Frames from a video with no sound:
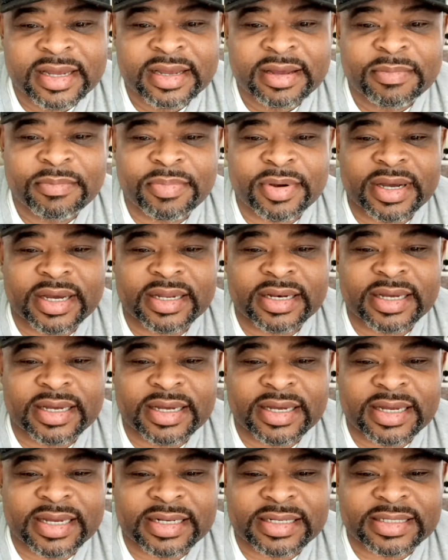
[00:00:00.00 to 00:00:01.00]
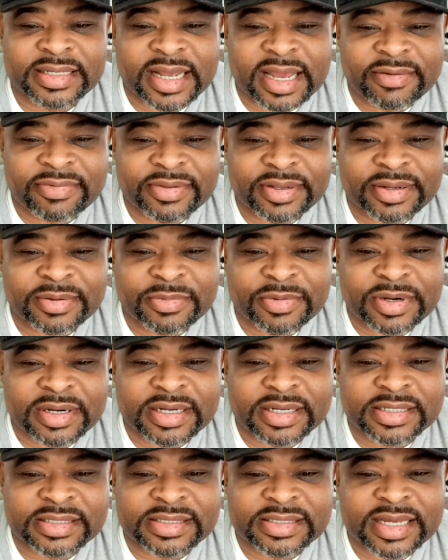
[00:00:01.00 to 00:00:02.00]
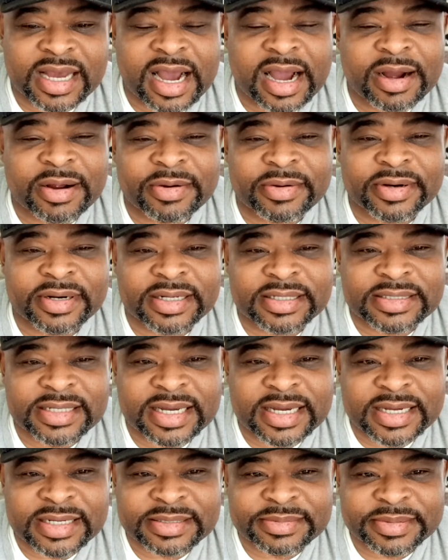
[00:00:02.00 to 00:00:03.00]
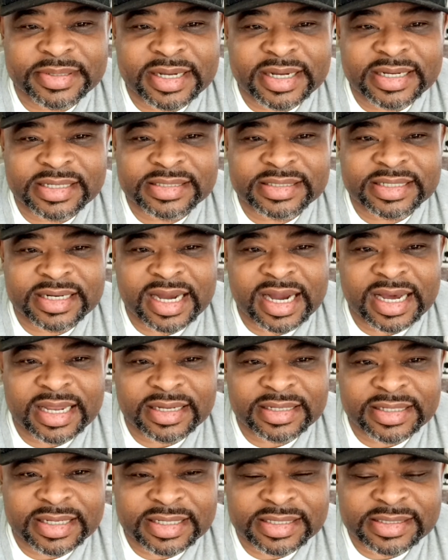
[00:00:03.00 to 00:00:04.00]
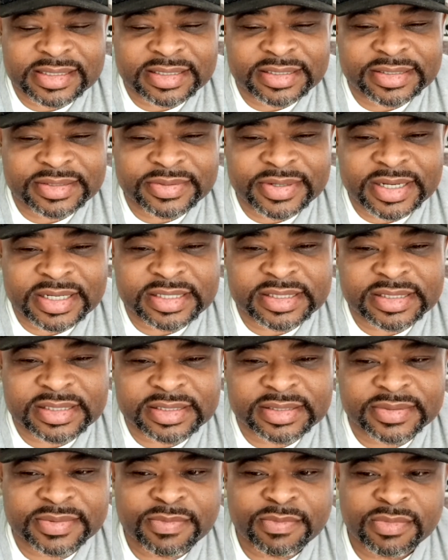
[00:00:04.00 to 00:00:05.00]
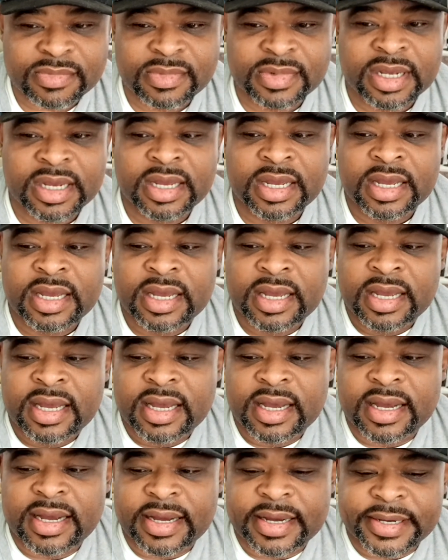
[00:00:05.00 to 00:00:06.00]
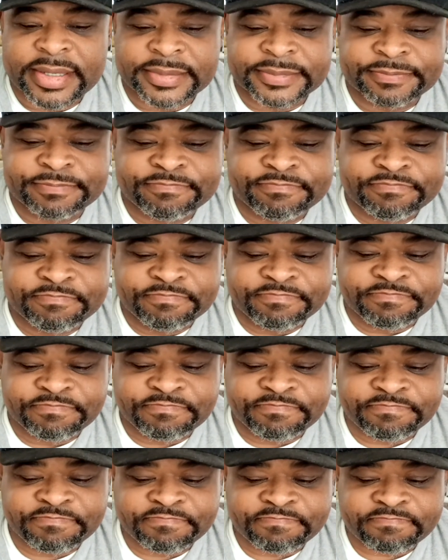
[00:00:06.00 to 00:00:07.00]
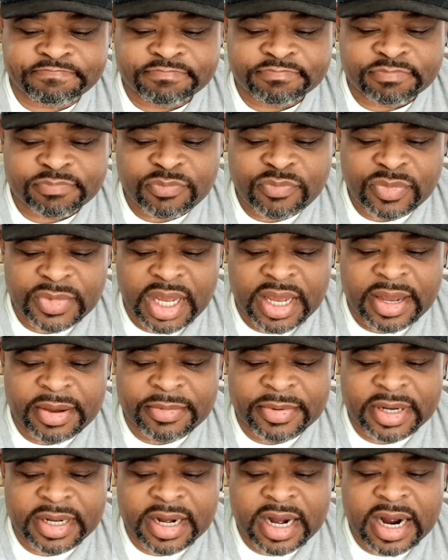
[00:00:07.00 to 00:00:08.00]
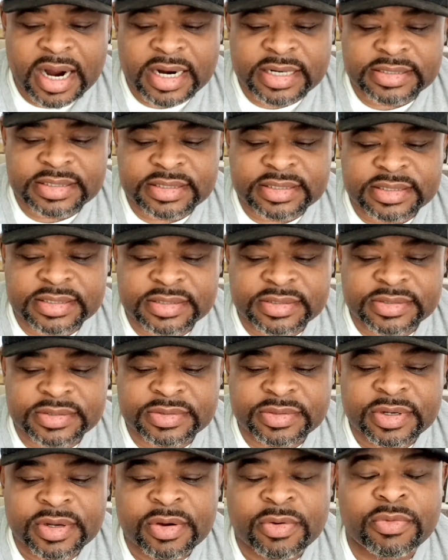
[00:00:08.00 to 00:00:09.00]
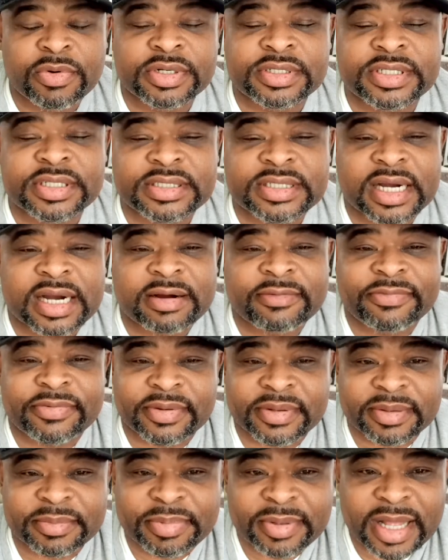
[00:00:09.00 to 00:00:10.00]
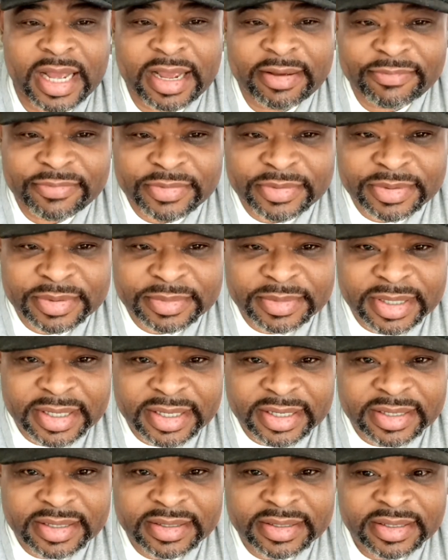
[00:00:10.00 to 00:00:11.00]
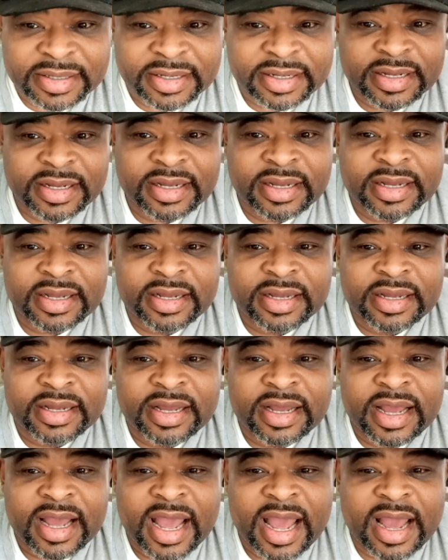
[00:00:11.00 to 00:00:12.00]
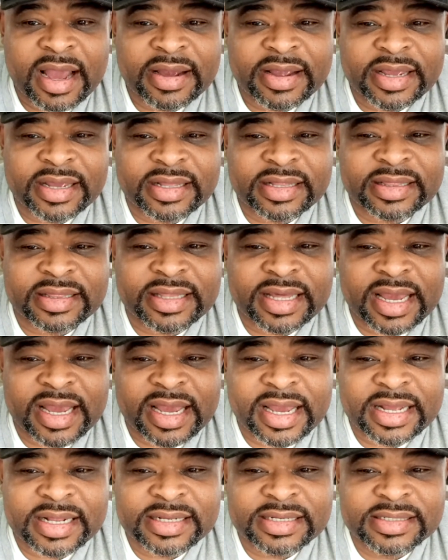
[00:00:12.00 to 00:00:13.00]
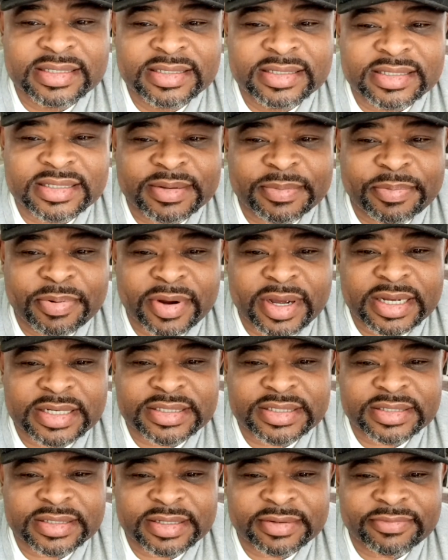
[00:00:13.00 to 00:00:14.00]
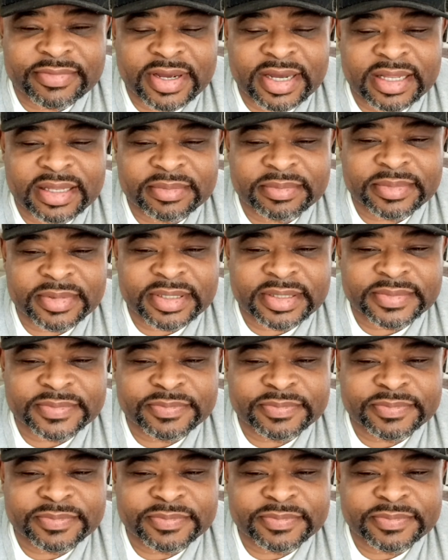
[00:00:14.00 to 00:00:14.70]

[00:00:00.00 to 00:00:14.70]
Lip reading: But it definitely was awkward at times because of the holiday situation. In regards to what you're taught from the platform now, how can that suppress your development?